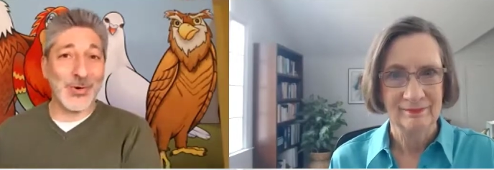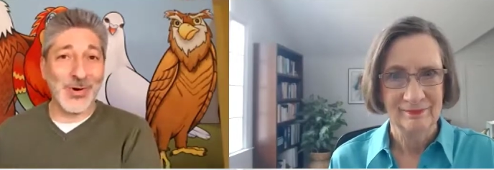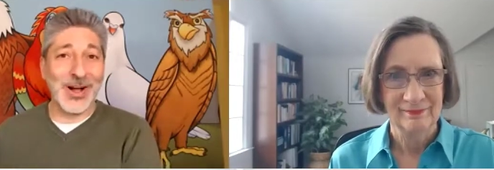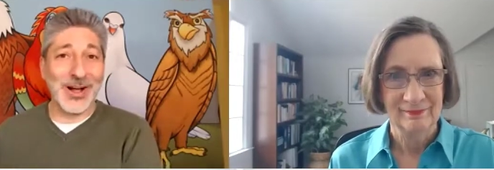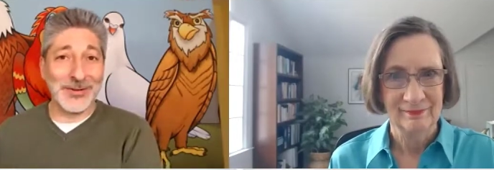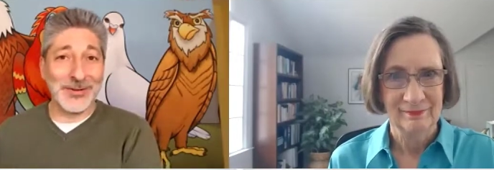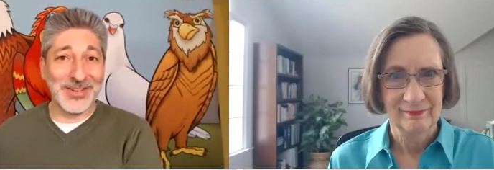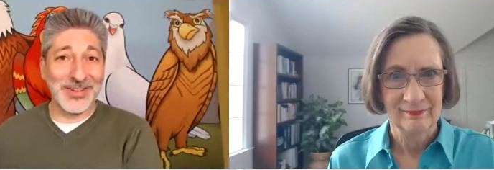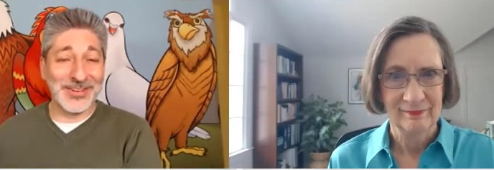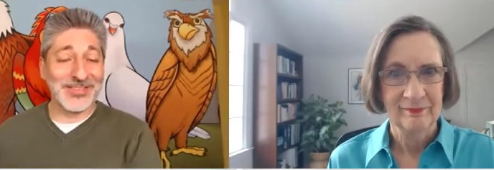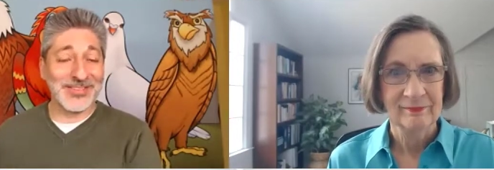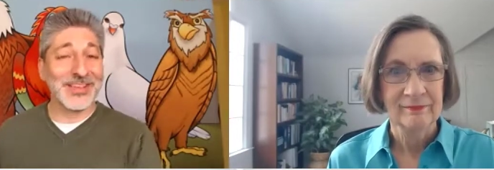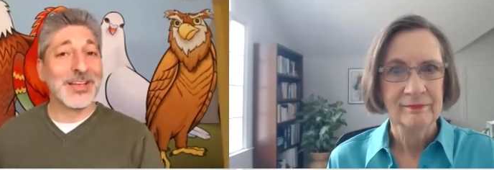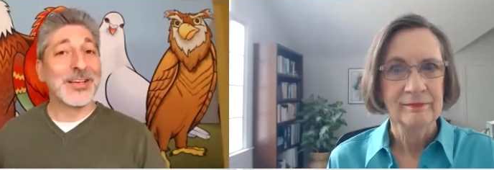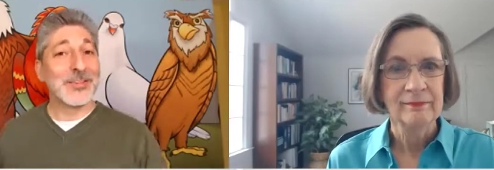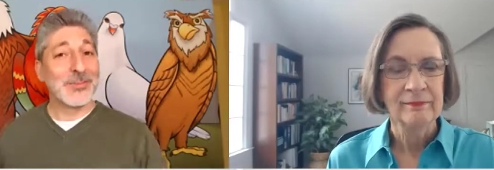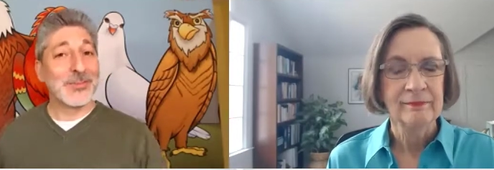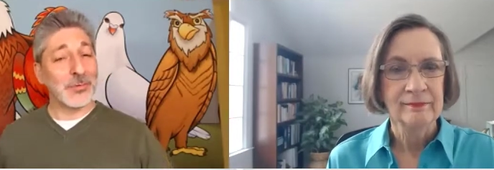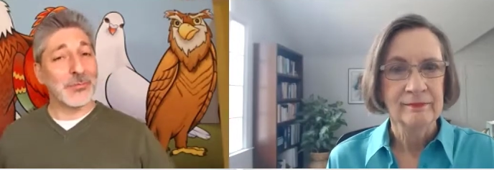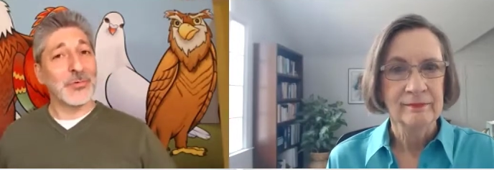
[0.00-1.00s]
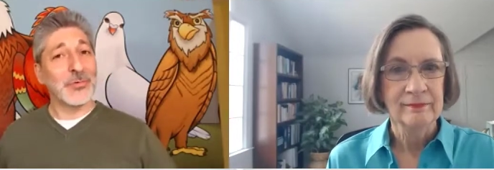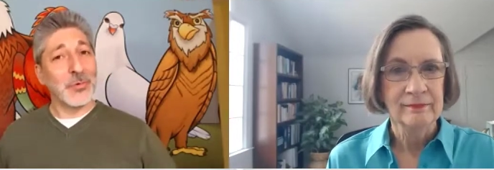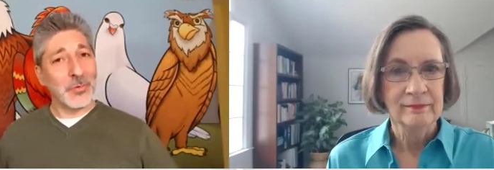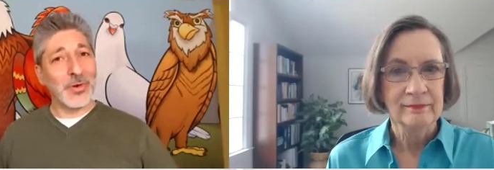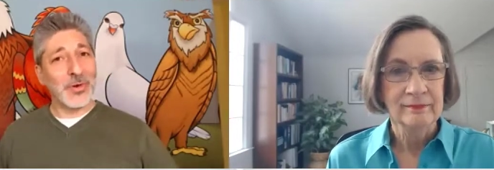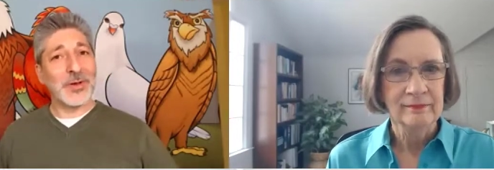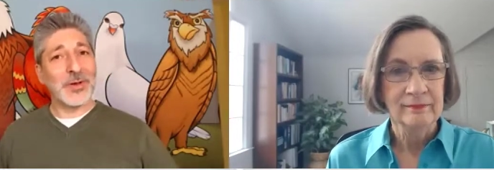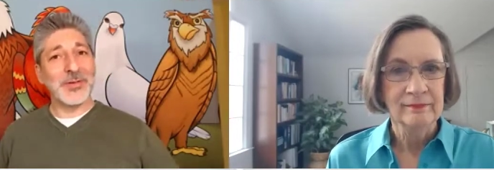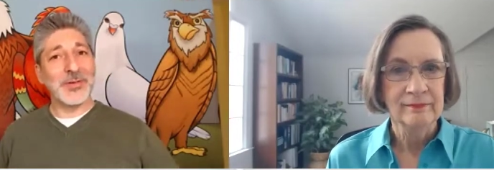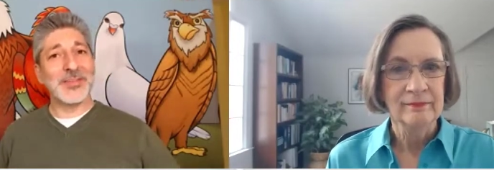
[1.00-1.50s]
Speaker 1: office. So if you
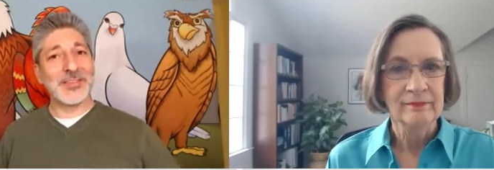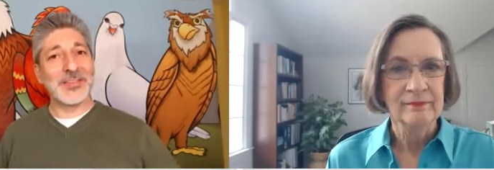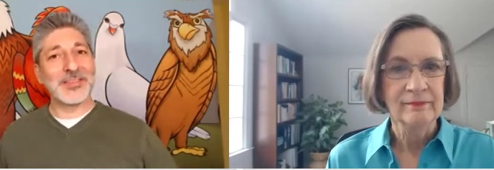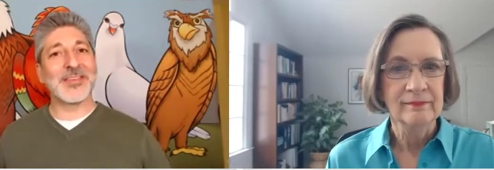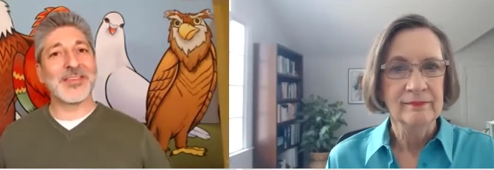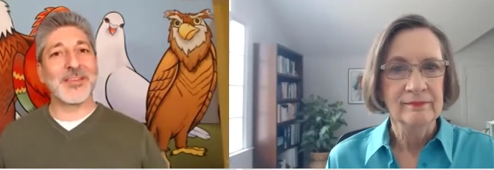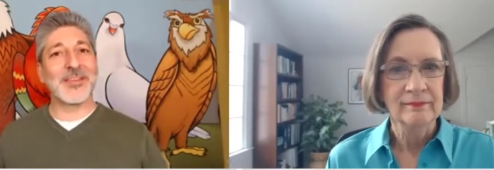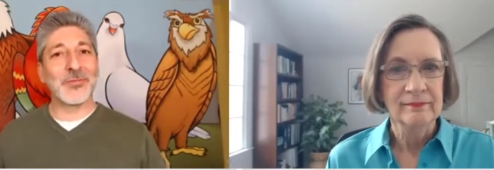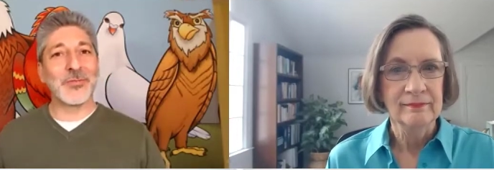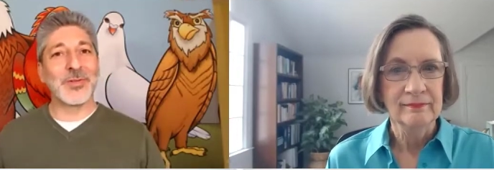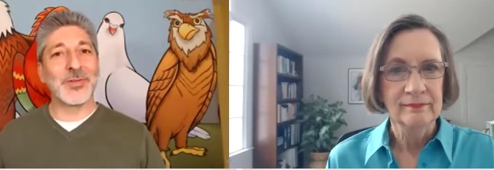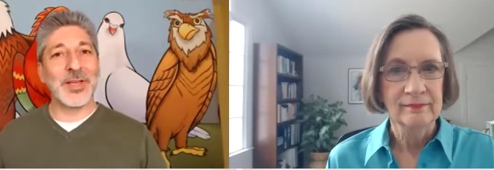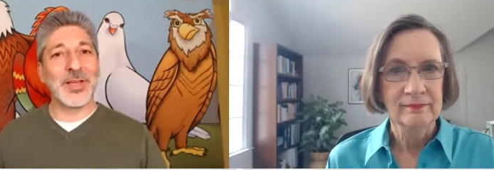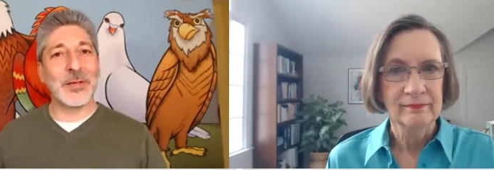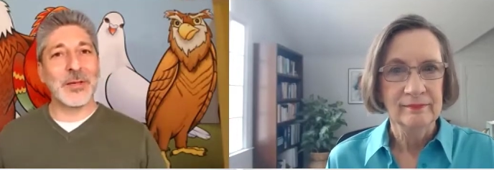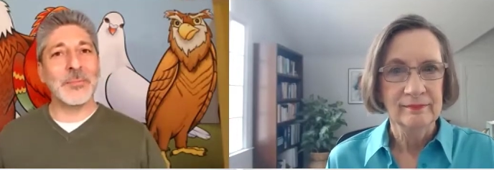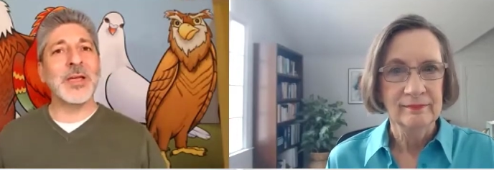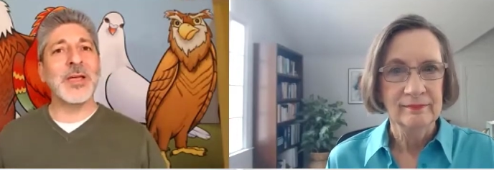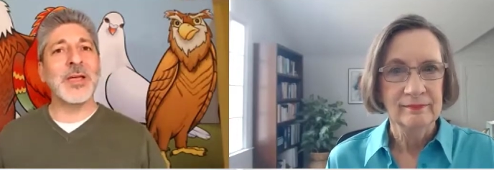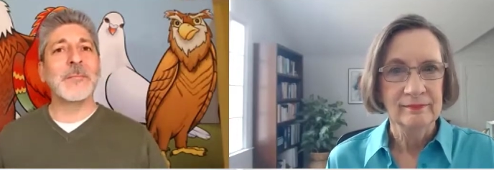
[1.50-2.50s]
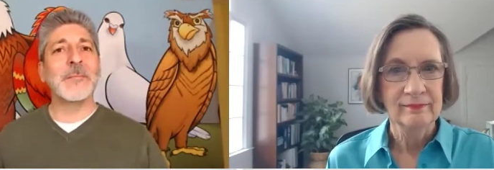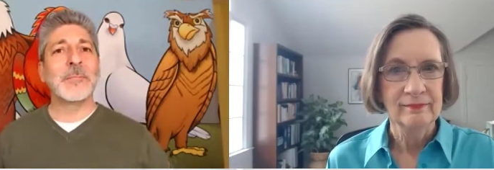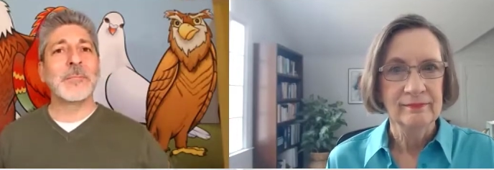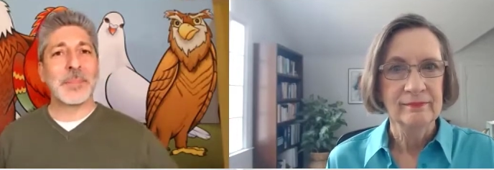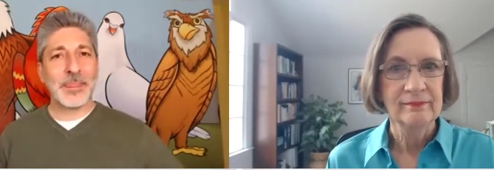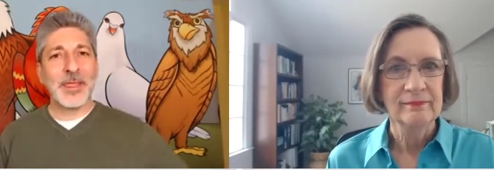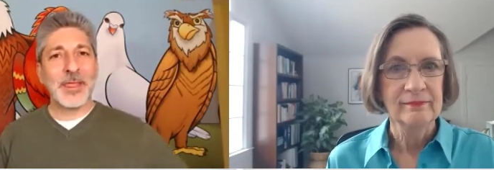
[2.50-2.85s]
want to be successful like me,